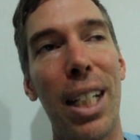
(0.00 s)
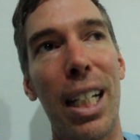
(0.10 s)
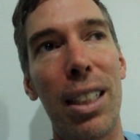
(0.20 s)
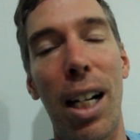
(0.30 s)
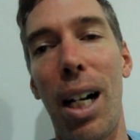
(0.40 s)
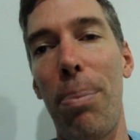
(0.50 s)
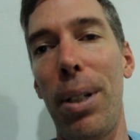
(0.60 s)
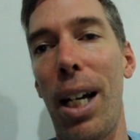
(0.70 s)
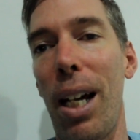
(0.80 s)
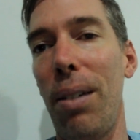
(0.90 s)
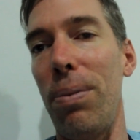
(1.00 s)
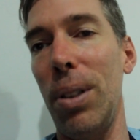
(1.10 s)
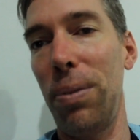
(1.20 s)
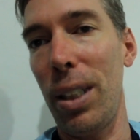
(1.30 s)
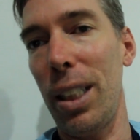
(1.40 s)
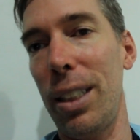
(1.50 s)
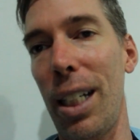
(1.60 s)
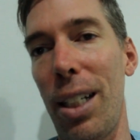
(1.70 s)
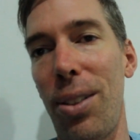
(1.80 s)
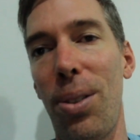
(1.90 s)
tank top and have revealing
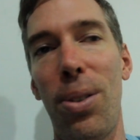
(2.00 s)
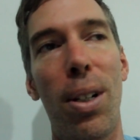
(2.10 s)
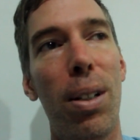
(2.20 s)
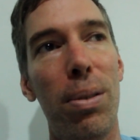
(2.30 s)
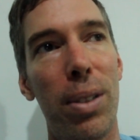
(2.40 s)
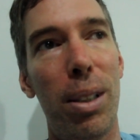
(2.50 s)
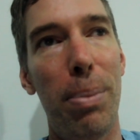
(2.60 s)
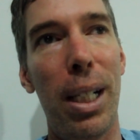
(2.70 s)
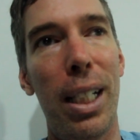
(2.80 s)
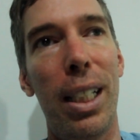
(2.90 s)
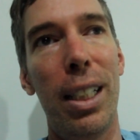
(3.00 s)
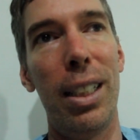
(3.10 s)
tattoos all over her body.